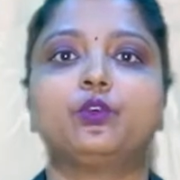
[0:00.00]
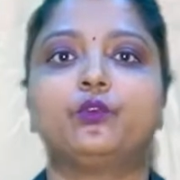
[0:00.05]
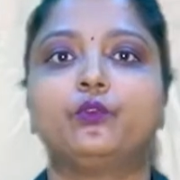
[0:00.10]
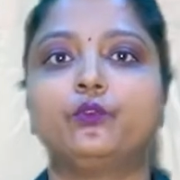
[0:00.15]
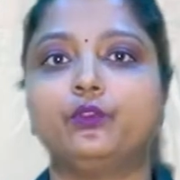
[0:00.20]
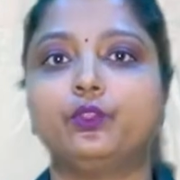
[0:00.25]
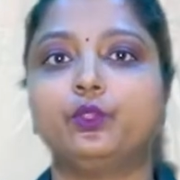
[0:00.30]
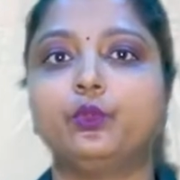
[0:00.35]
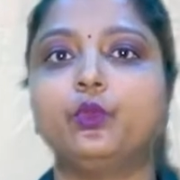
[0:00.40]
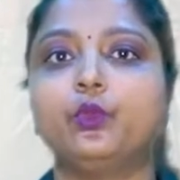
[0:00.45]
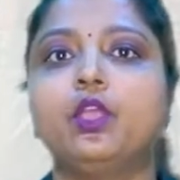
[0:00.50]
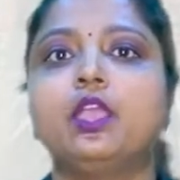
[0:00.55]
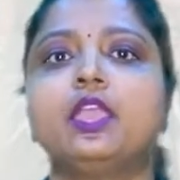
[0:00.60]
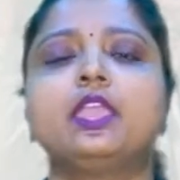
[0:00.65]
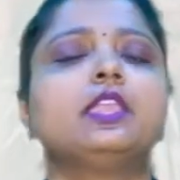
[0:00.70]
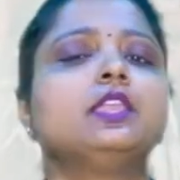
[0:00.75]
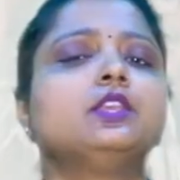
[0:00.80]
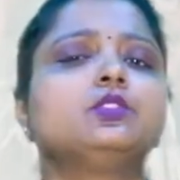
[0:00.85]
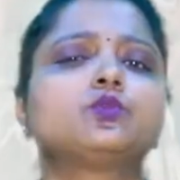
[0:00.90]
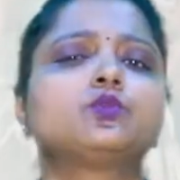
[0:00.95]
of view
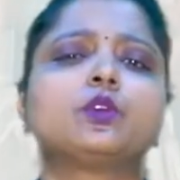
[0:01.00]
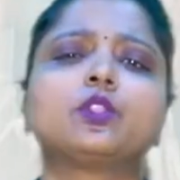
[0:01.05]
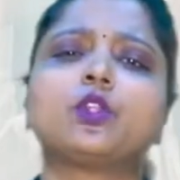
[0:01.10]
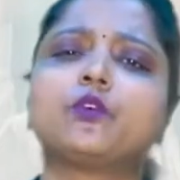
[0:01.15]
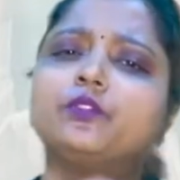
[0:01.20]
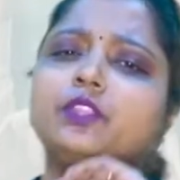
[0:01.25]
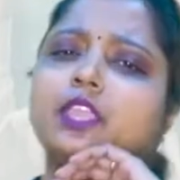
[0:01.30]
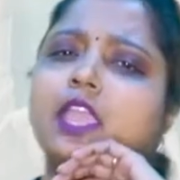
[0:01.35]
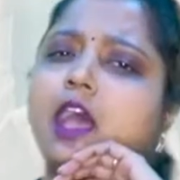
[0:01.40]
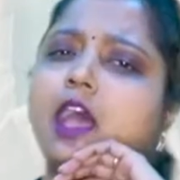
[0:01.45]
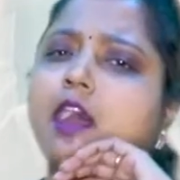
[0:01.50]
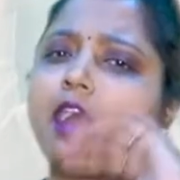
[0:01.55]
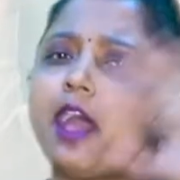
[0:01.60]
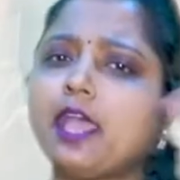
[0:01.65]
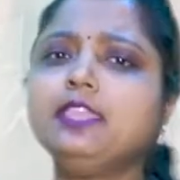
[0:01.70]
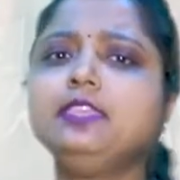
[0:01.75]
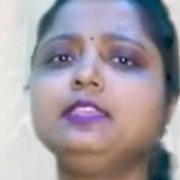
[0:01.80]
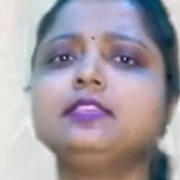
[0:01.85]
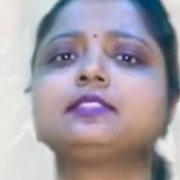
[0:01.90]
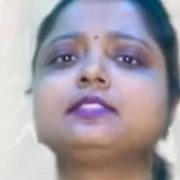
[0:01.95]
is one of the
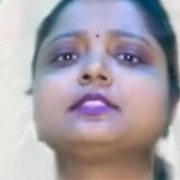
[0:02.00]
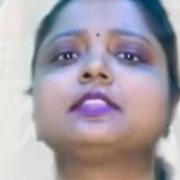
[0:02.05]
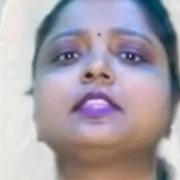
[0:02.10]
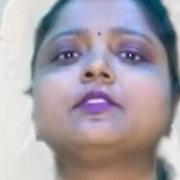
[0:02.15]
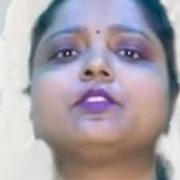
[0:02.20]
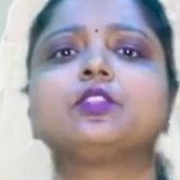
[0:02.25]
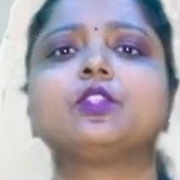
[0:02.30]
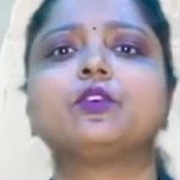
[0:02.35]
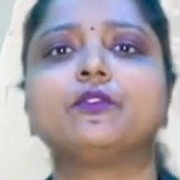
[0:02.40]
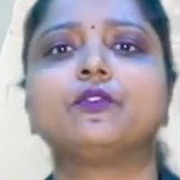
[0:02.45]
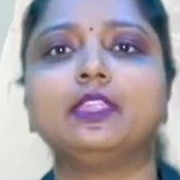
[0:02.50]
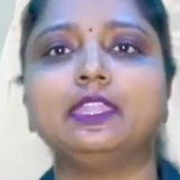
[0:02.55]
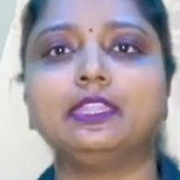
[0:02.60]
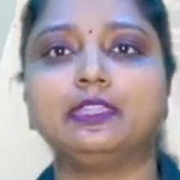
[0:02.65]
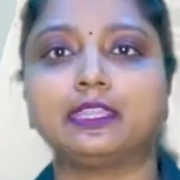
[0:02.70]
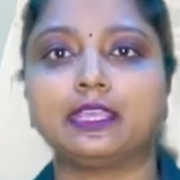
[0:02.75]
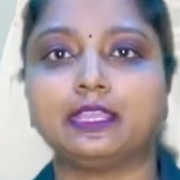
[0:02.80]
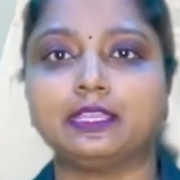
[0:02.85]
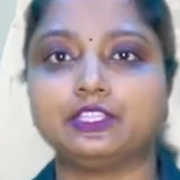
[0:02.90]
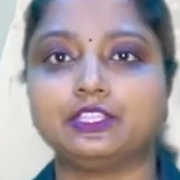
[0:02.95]
highest level of
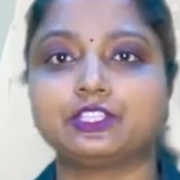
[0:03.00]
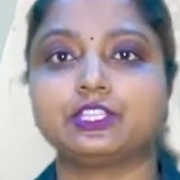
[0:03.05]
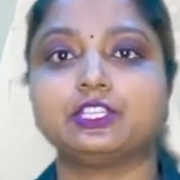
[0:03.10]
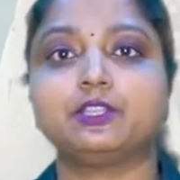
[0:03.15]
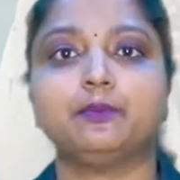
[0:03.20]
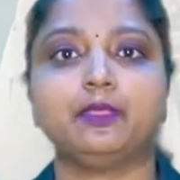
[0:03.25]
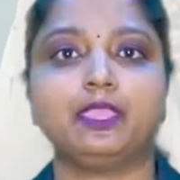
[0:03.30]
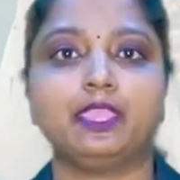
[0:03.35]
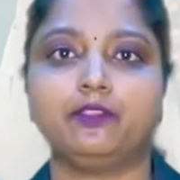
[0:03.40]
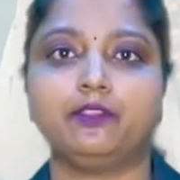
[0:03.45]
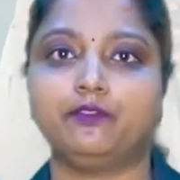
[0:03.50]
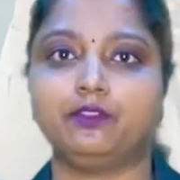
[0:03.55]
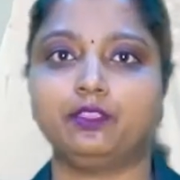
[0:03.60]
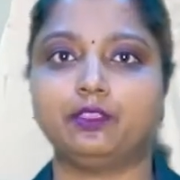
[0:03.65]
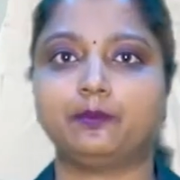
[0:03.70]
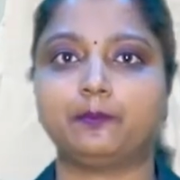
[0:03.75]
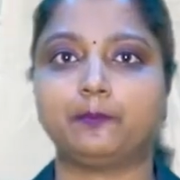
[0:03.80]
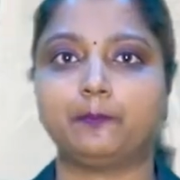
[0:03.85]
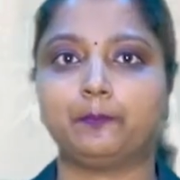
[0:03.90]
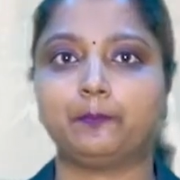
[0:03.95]
intelligent behavior.